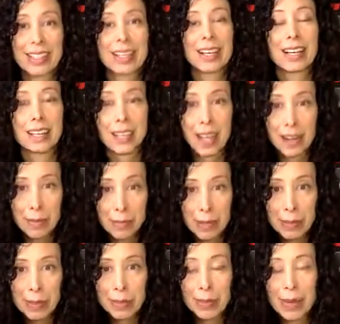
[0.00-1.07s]
A lot of
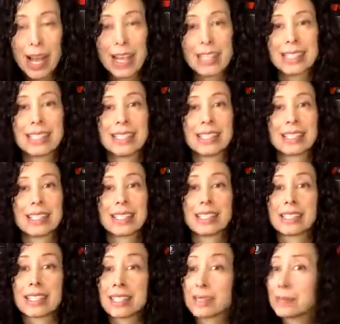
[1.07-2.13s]
people practice this,
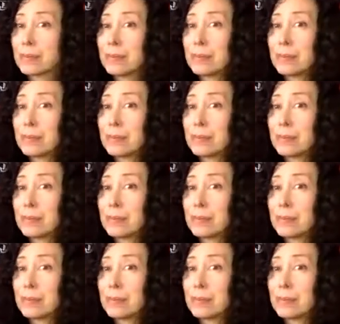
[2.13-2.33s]
and it's